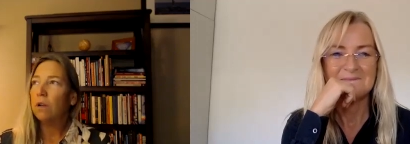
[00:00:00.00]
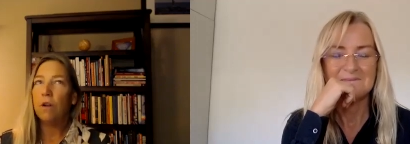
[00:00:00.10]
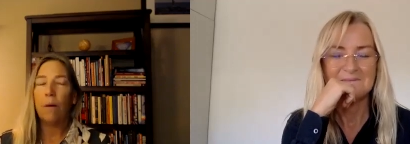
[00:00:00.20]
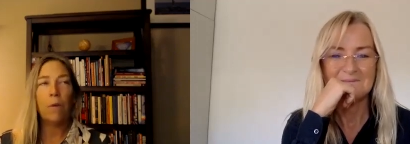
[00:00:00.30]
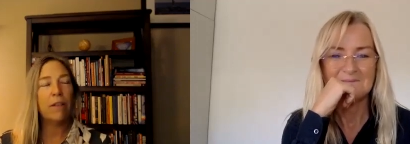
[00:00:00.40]

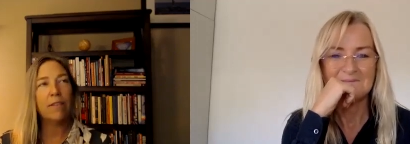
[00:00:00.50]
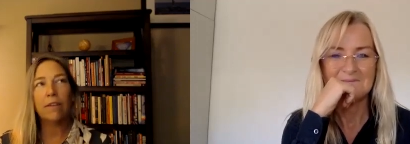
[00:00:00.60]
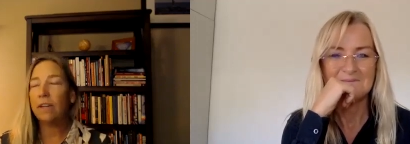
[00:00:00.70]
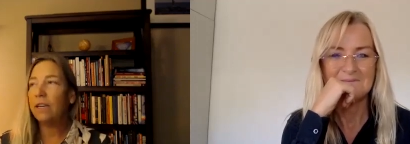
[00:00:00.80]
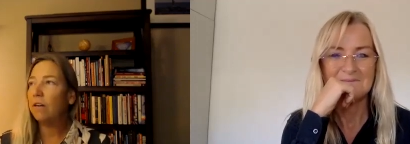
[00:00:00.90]
Speaker 1: I'm not
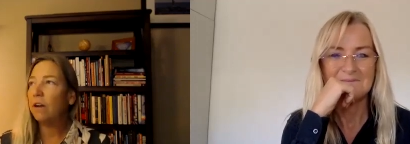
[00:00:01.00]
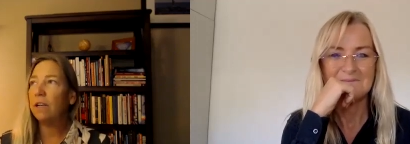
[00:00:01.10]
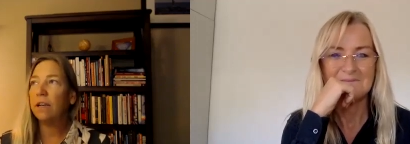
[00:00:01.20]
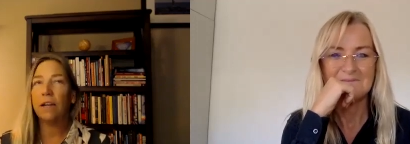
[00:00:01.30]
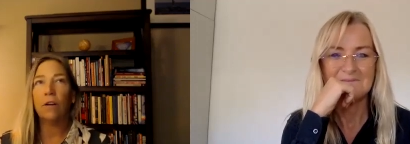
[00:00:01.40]
studied on
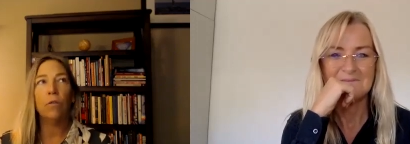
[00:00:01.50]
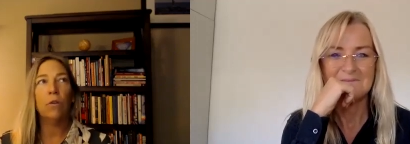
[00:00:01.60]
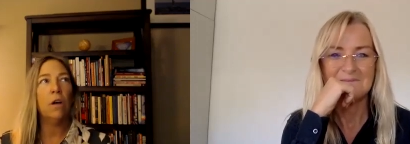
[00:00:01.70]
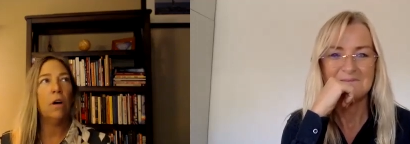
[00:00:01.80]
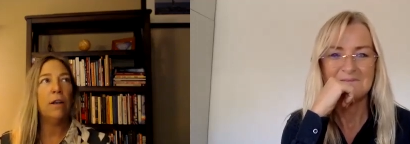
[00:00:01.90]
it. I don't
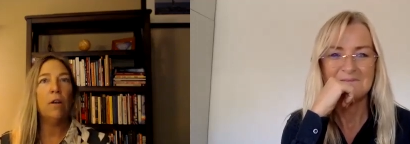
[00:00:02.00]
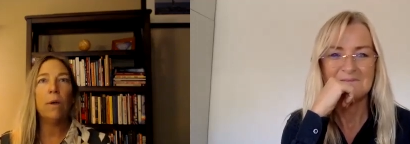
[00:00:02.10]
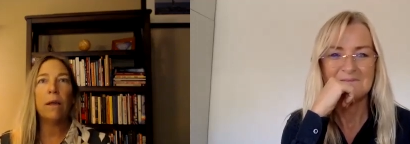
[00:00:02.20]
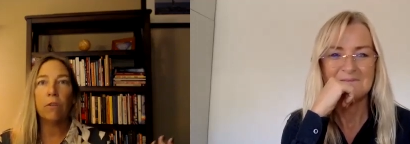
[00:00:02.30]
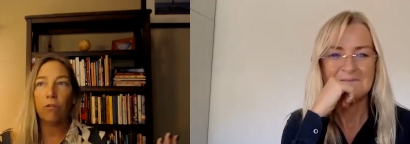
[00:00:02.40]
know. I know
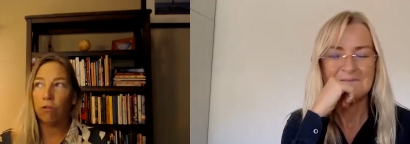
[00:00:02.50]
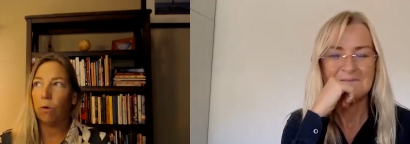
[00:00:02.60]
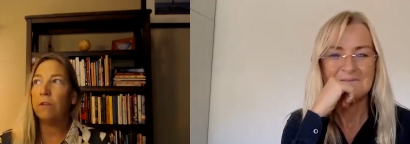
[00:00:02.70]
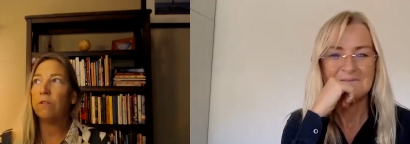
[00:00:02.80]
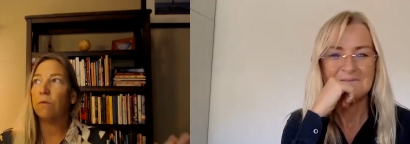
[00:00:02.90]
we have the
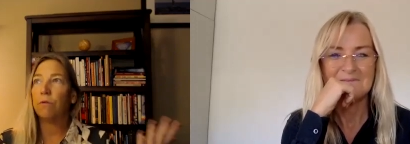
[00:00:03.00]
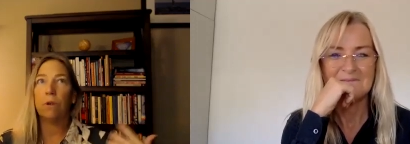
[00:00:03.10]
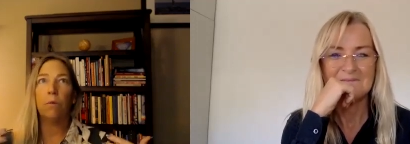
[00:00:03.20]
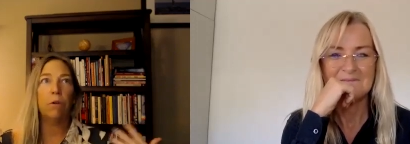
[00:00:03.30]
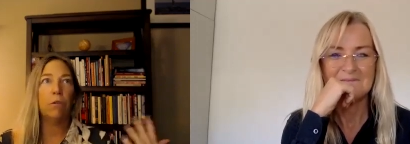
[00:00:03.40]
choice and
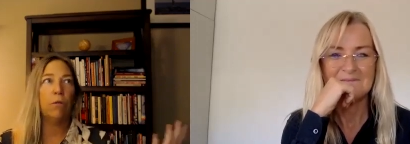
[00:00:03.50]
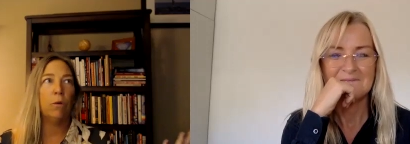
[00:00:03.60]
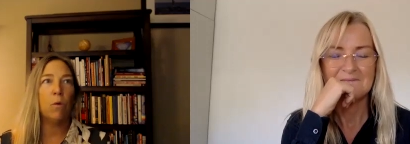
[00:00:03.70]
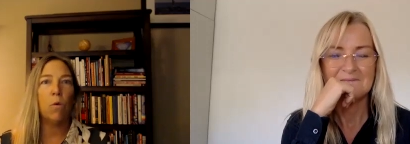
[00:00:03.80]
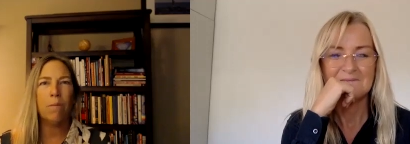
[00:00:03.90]
free will to do
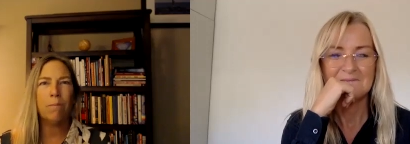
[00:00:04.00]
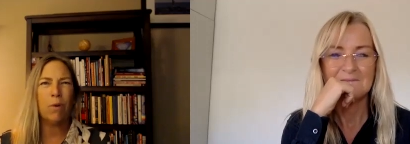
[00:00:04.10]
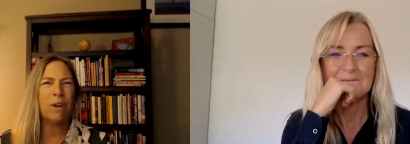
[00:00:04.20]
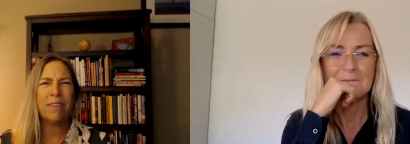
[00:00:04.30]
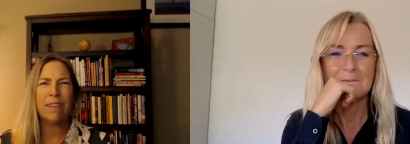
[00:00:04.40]
what we want, but
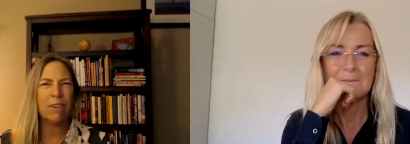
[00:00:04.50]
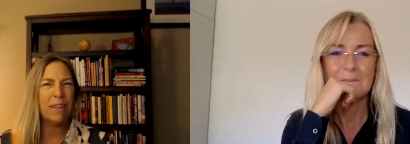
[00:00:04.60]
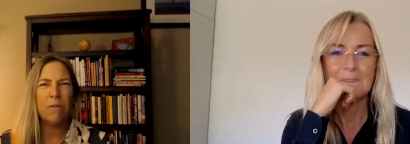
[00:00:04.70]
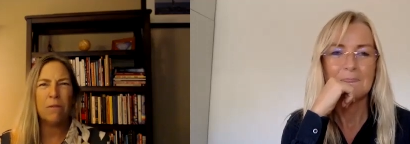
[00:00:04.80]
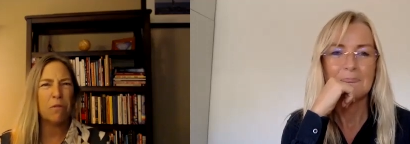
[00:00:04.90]
what does that
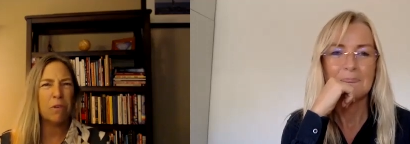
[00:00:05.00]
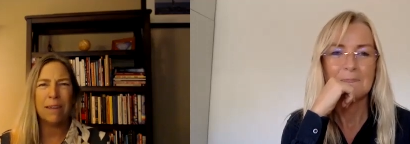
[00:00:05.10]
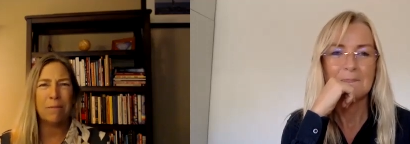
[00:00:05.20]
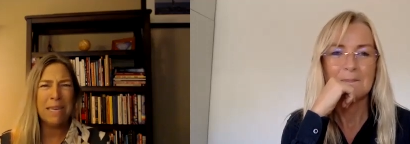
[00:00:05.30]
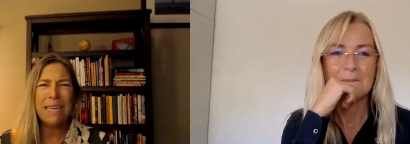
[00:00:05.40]
really even
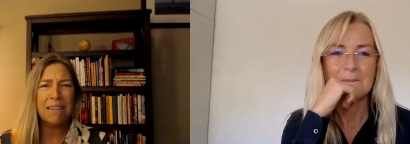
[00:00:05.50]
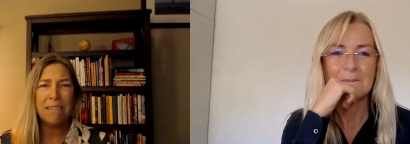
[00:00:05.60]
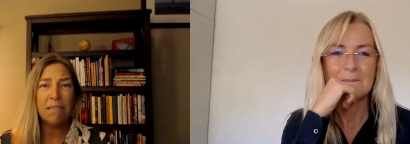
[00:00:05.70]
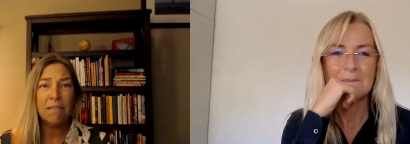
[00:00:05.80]
friggin' mean?